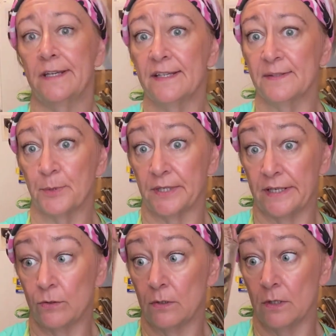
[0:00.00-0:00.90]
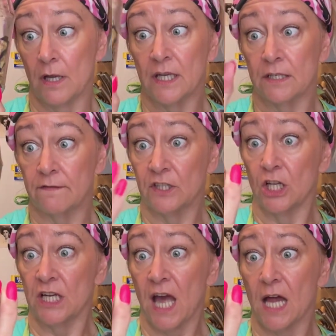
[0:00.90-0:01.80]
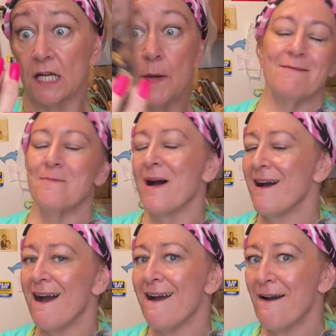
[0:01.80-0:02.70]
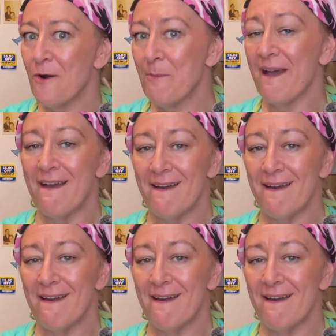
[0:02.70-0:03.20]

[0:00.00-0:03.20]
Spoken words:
is pretty cool looking if you look at it. I hope